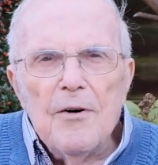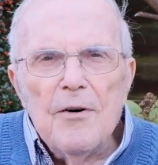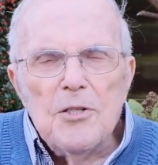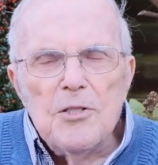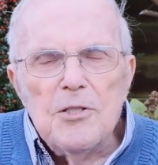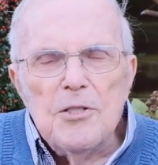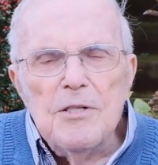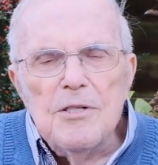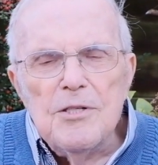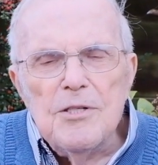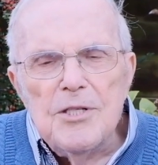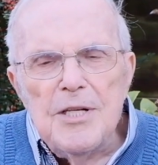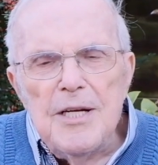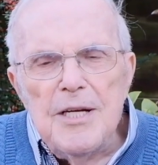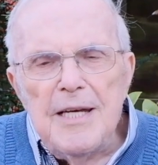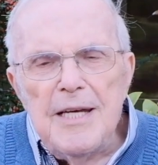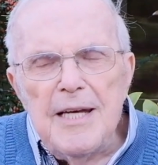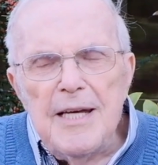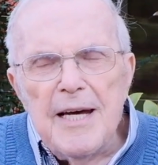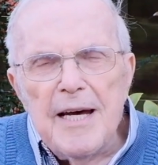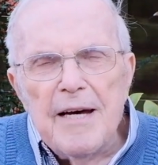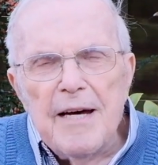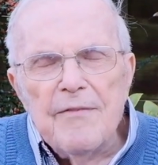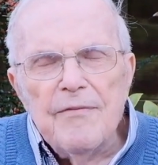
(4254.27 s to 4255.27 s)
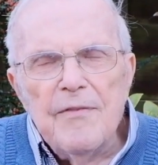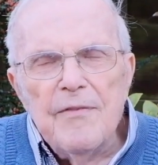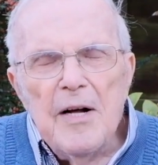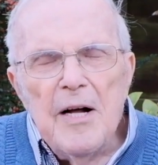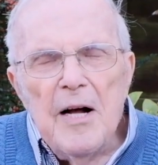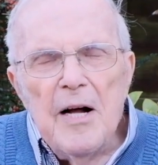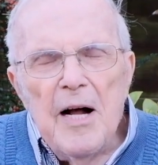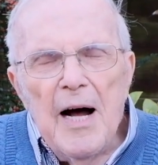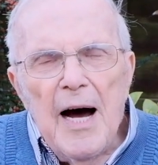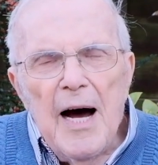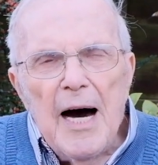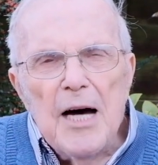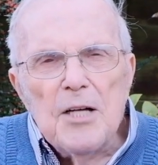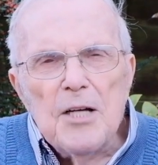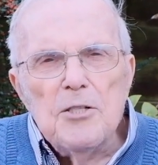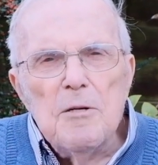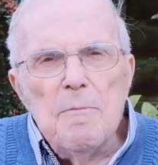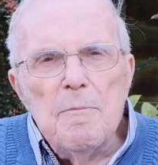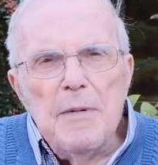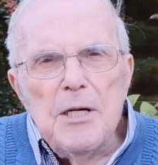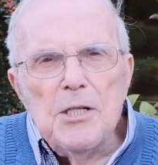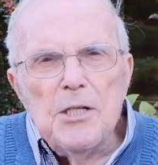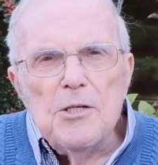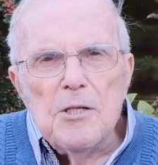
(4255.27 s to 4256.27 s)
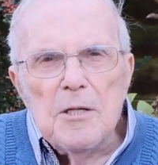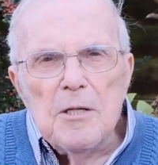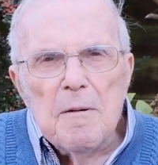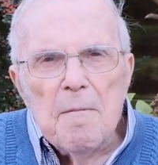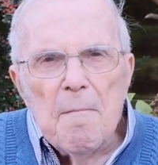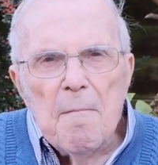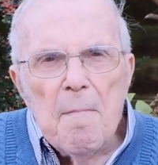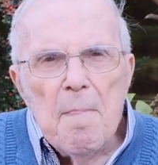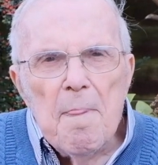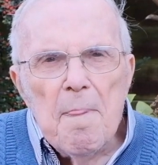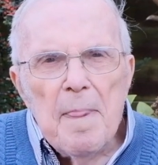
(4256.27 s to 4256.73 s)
us and CEF, as a mission,